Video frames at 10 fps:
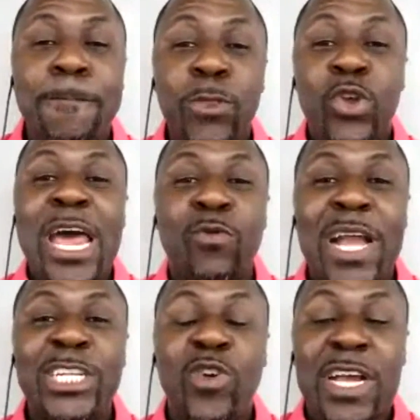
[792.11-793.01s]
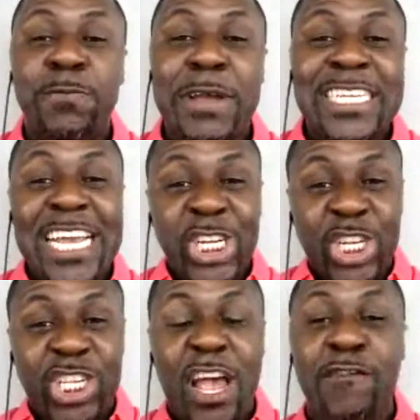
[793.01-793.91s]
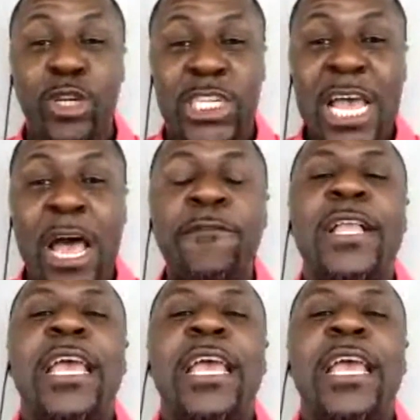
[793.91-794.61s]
You got to raise your expectations of yourself,